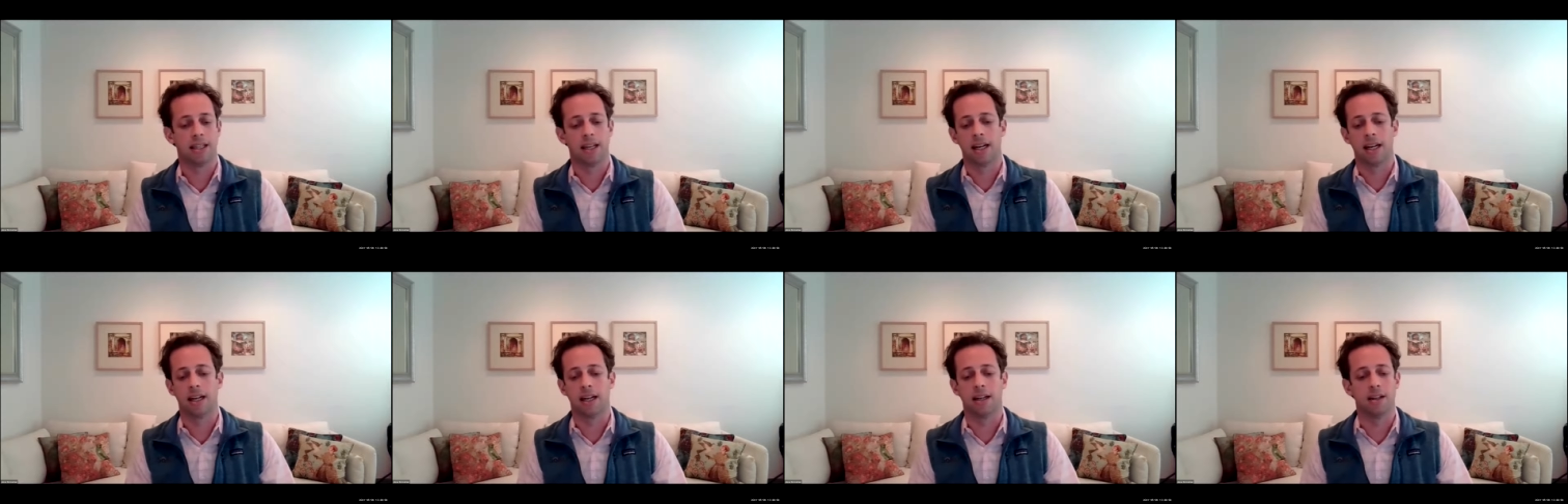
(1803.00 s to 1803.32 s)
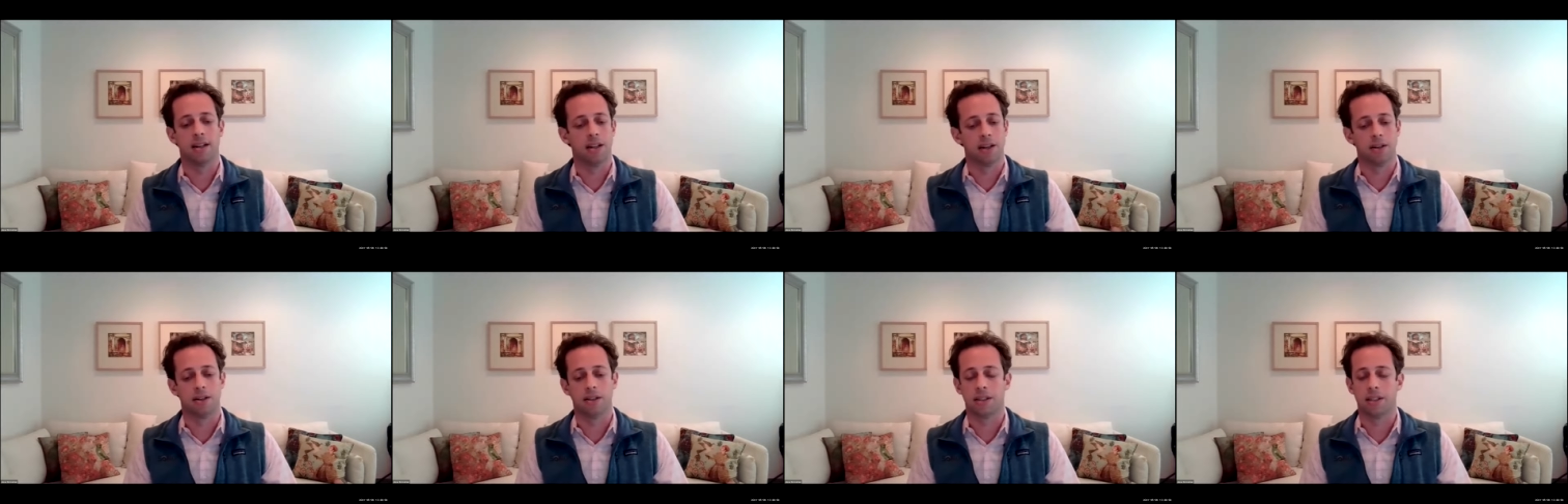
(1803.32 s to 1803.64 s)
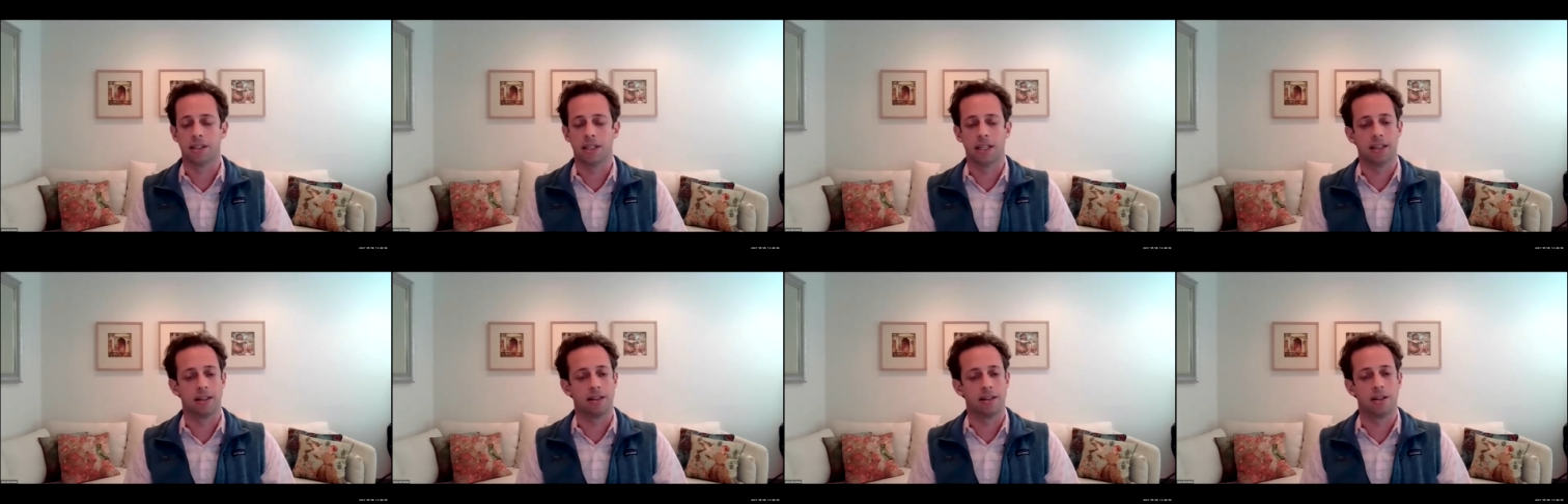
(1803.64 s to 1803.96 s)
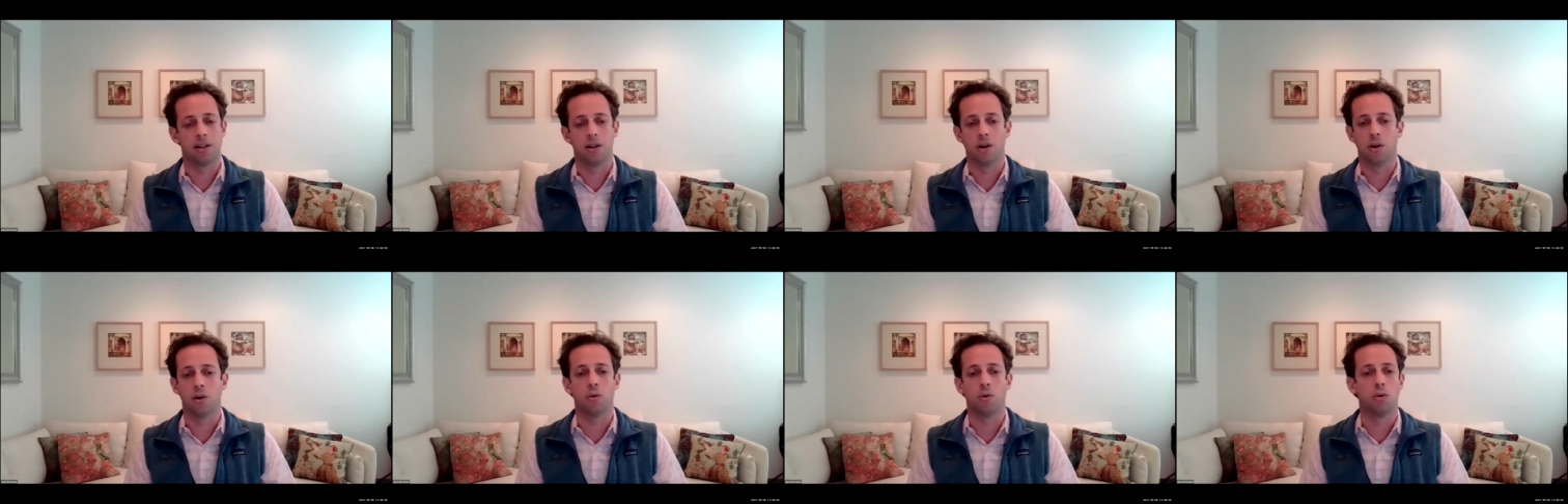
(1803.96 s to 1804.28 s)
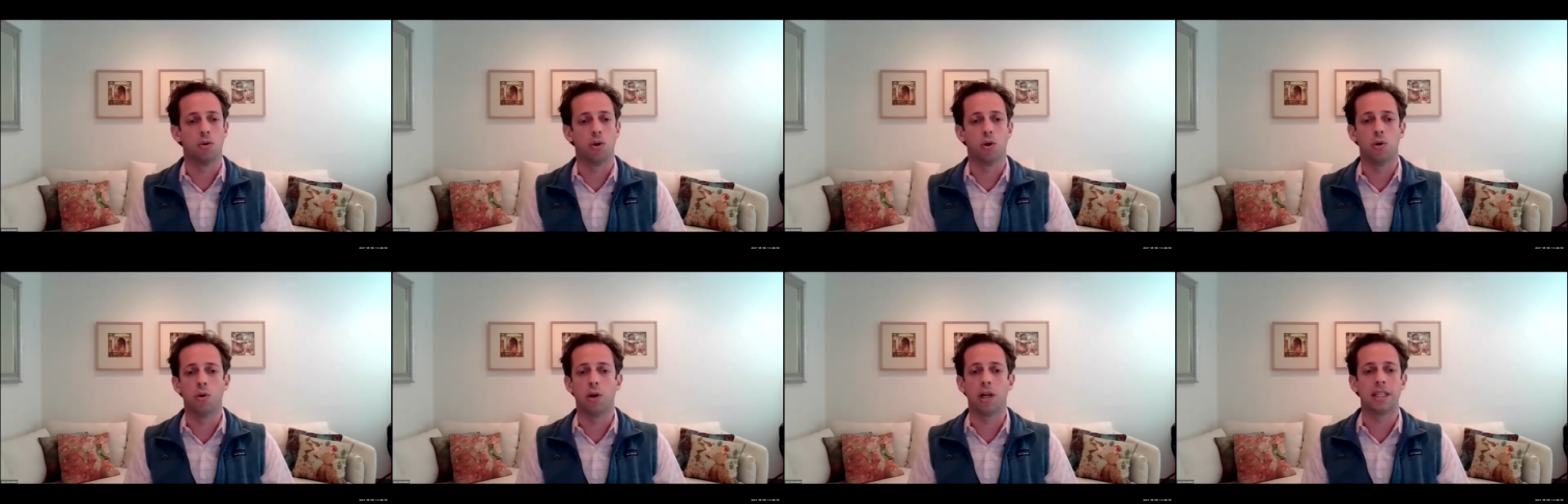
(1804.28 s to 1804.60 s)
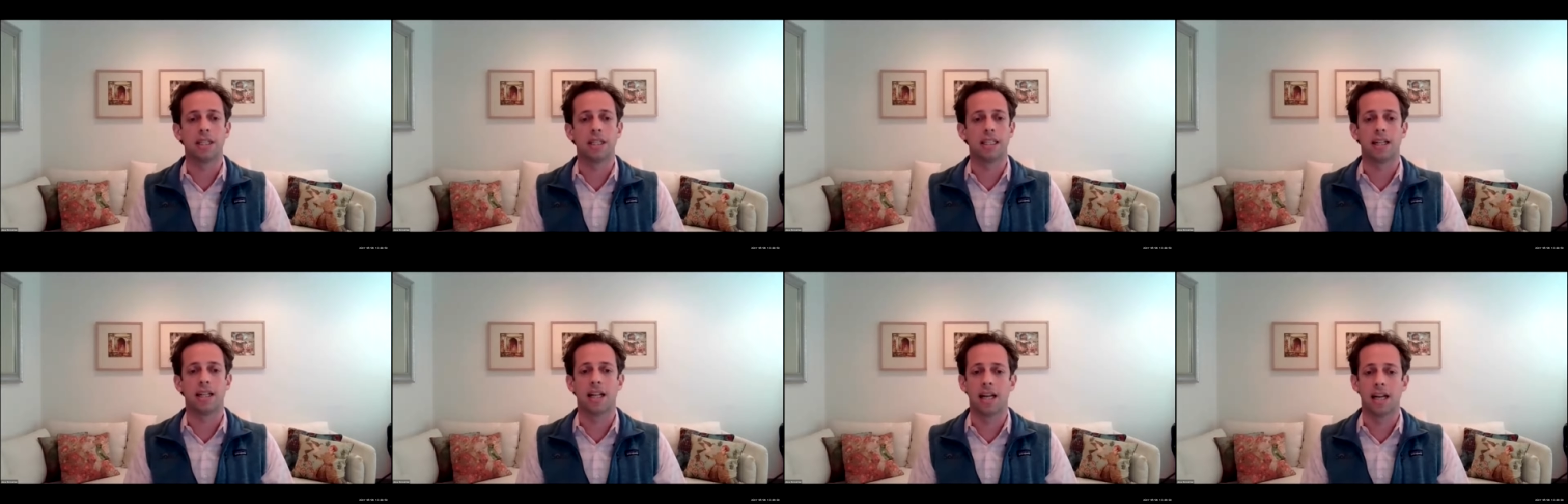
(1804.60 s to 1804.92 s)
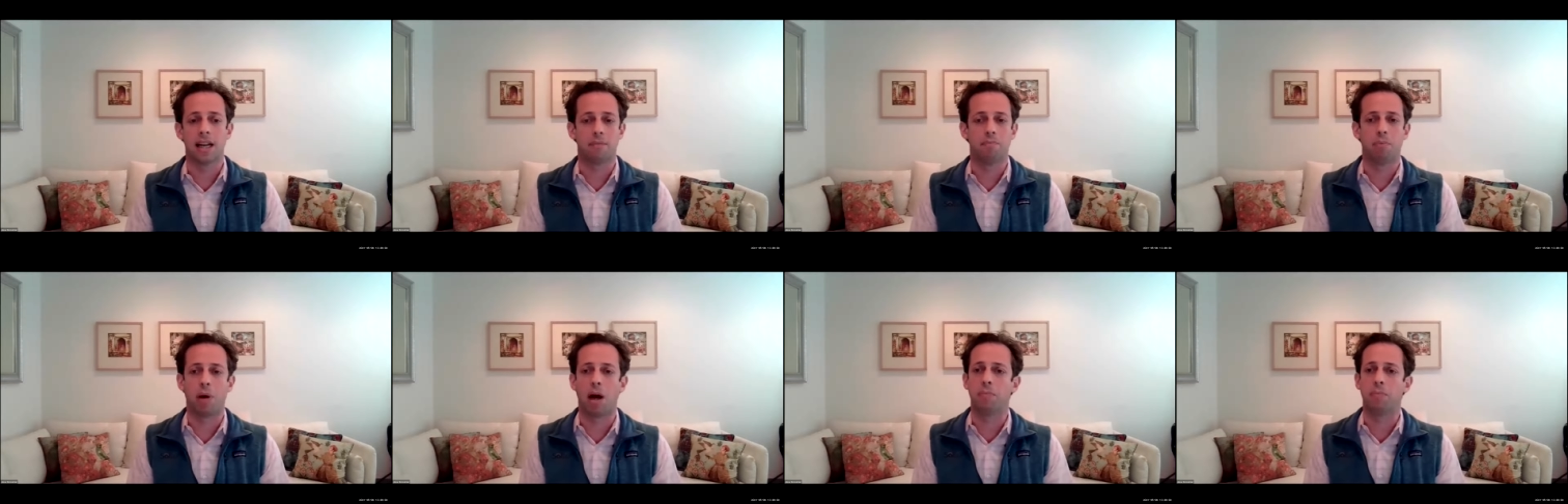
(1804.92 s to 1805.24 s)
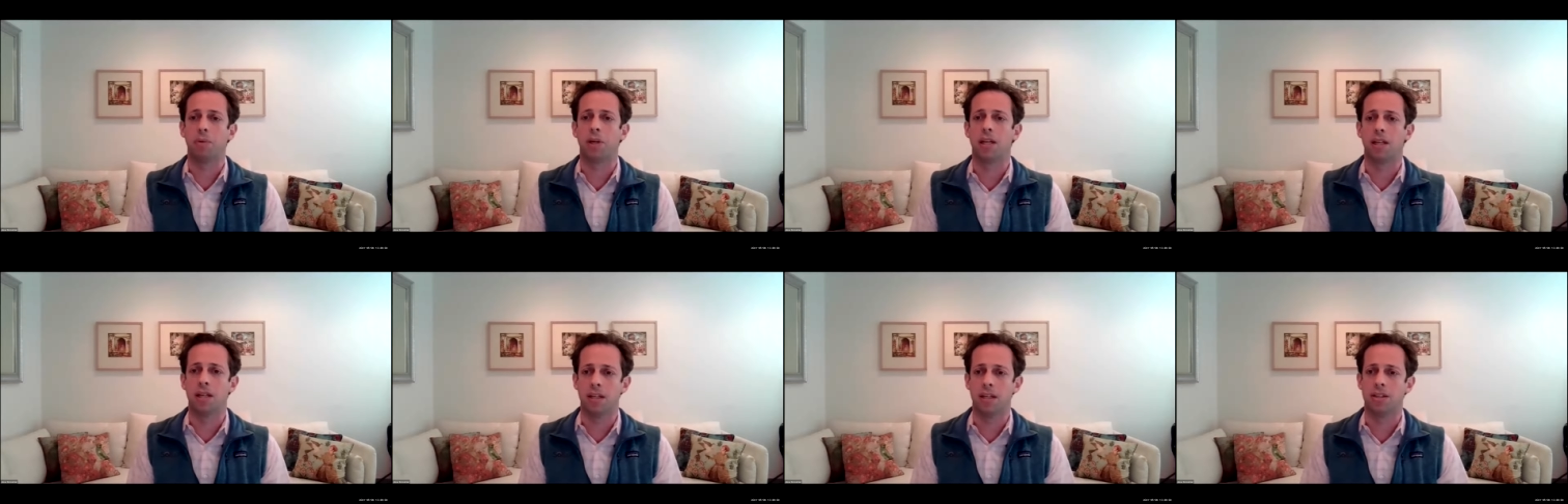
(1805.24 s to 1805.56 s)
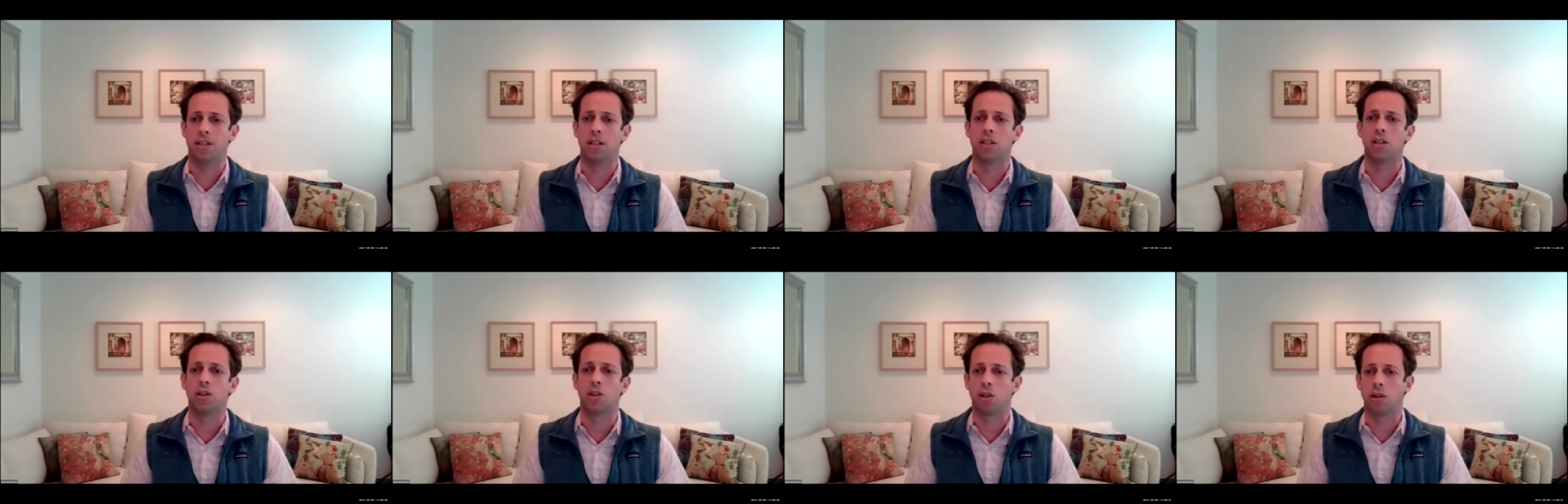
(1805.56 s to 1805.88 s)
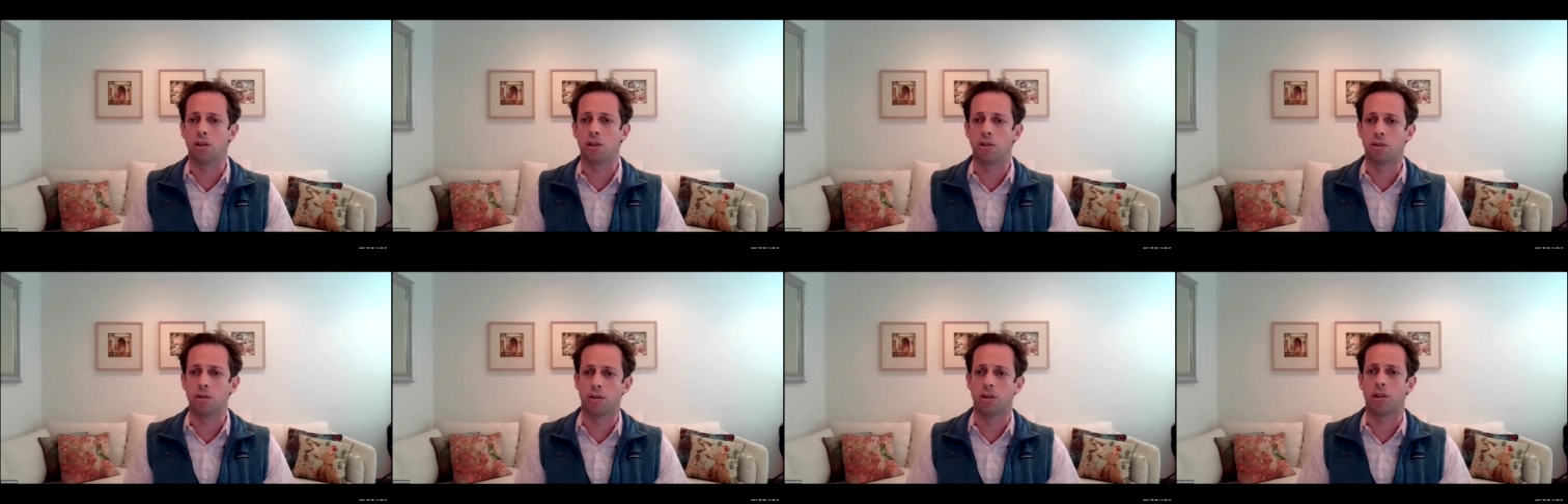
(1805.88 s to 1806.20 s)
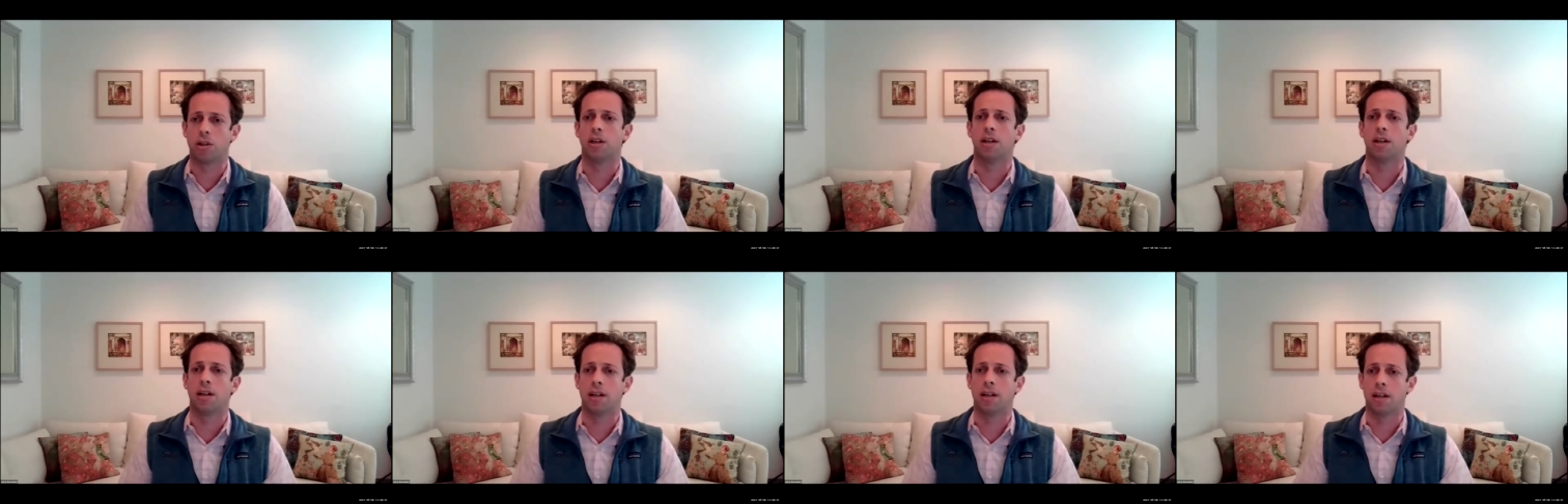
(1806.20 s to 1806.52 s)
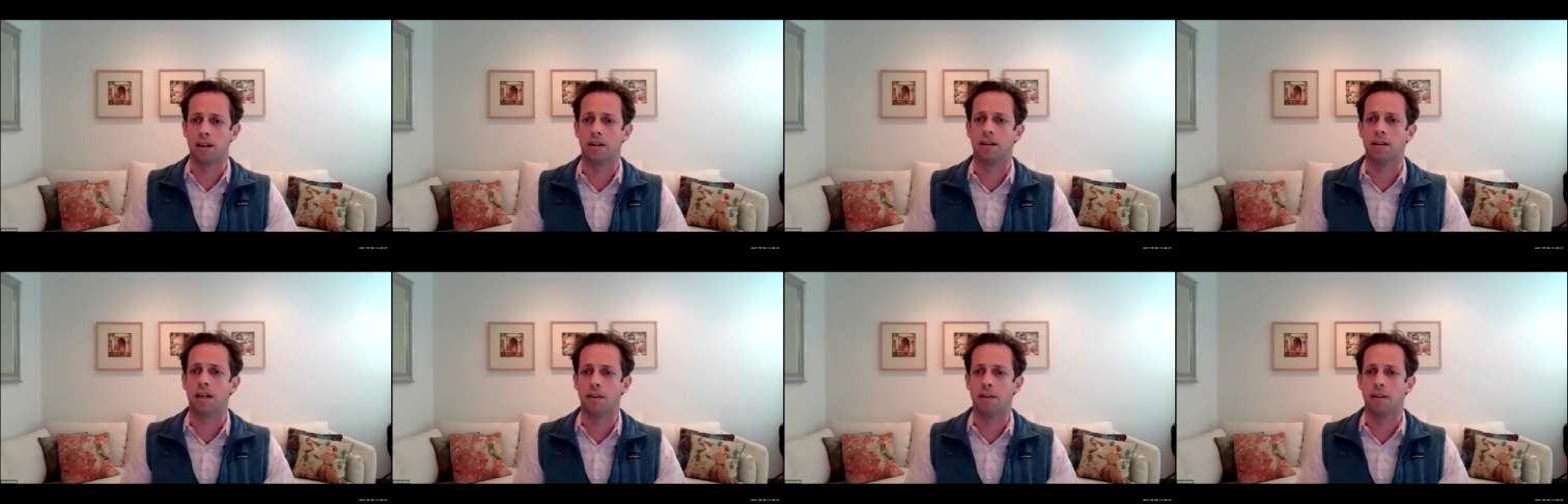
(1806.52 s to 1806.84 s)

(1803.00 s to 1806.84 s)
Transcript: like, who doesn't like puppies and children